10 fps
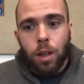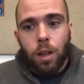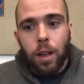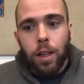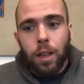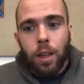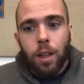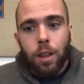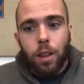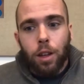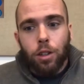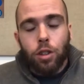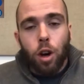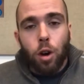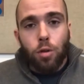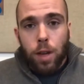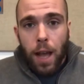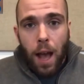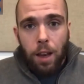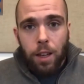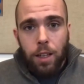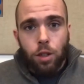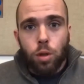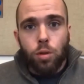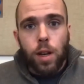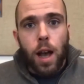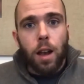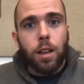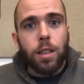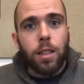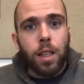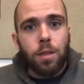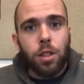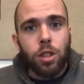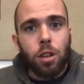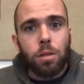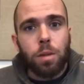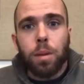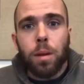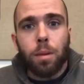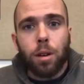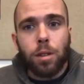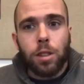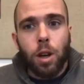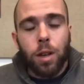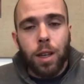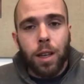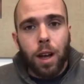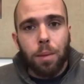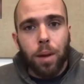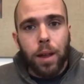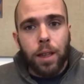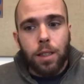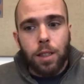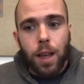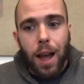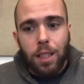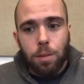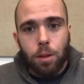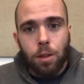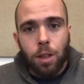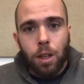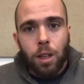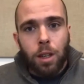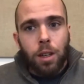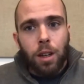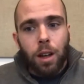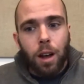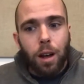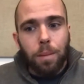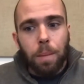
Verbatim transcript: Right. There's no reality to reality TV shows, no. but people are soaking it up like it's the gospel. Um,